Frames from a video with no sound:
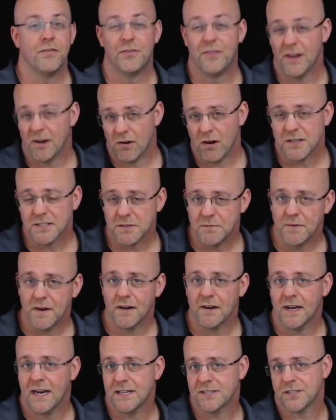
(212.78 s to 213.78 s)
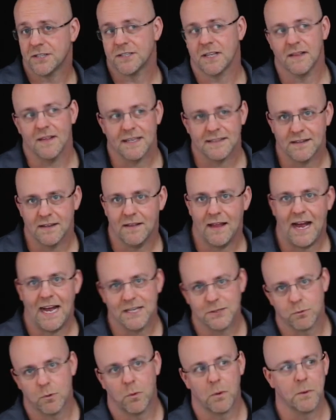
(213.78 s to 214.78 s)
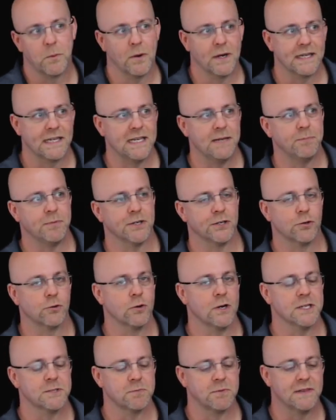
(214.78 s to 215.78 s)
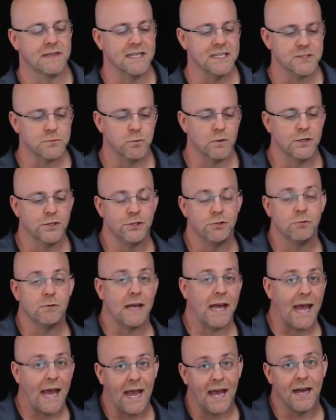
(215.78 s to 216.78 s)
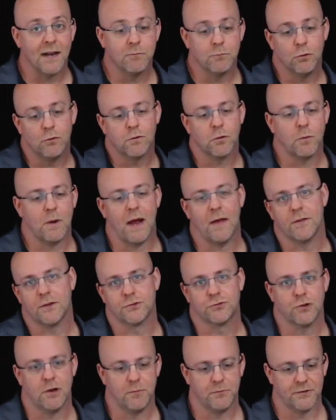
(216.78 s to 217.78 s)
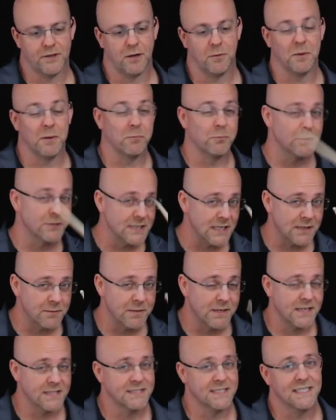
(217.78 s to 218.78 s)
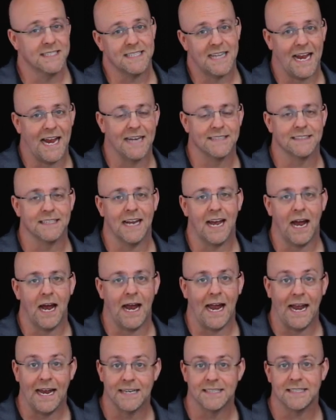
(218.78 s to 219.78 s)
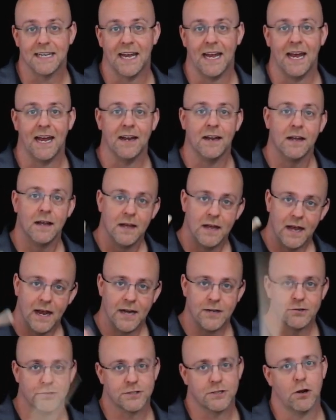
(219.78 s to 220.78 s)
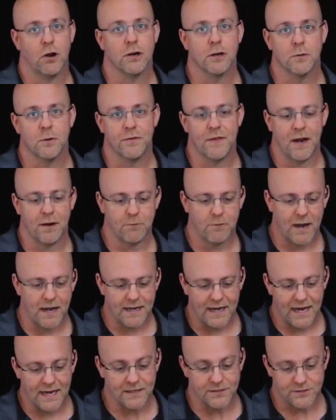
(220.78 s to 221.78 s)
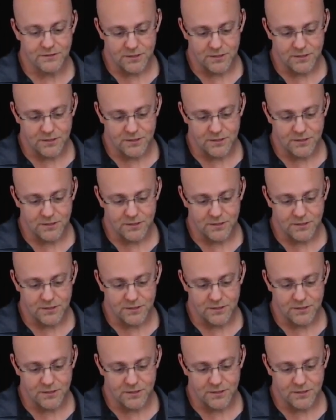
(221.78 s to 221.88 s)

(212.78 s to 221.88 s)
There are some variations. Unlike the last one, we want to keep it crisp. This one, you can move around the drums a little bit, particularly because it is hand to hand, and you're starting with that right hand.